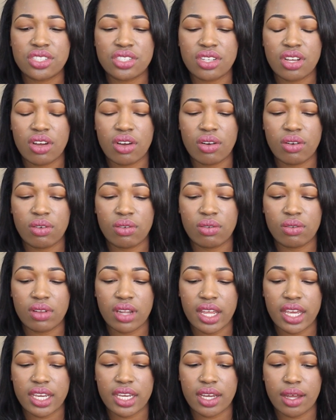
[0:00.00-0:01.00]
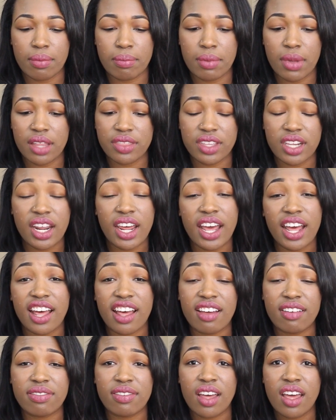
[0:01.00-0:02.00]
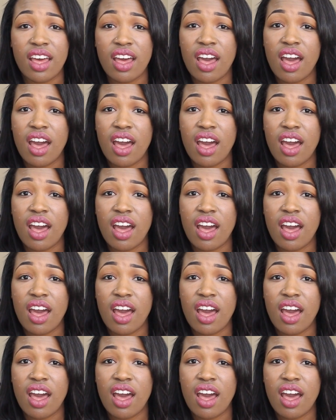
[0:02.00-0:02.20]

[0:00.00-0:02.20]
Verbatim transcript: So like a month and a half